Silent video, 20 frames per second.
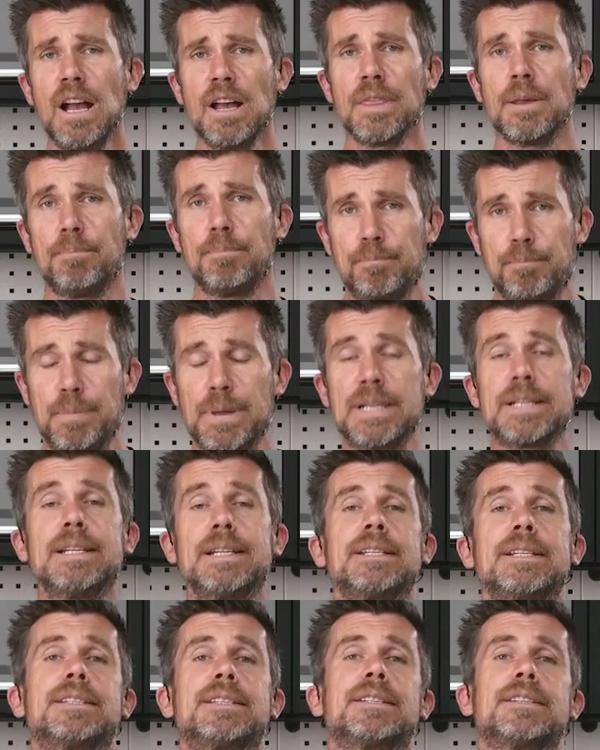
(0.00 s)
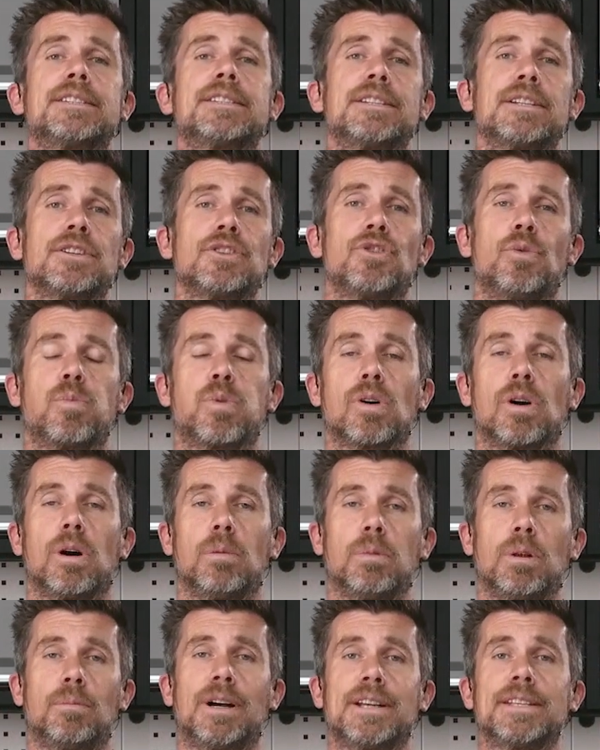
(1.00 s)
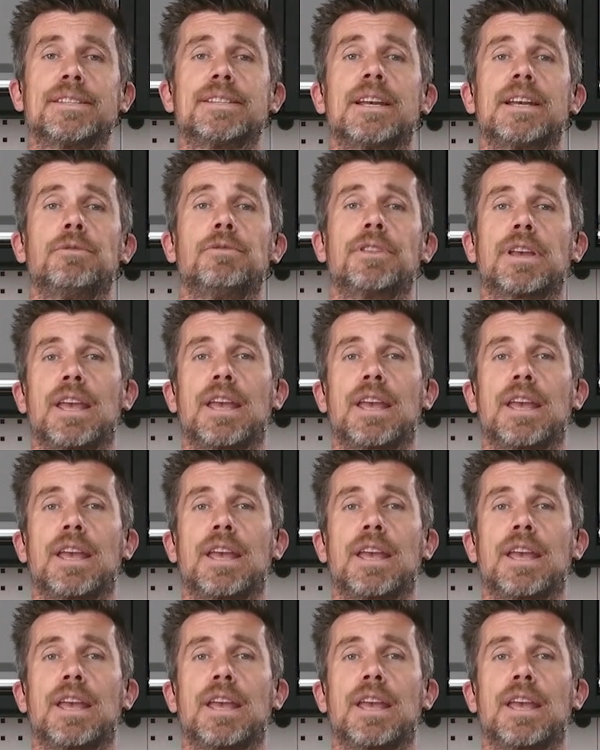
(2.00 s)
The biggest single problem I see with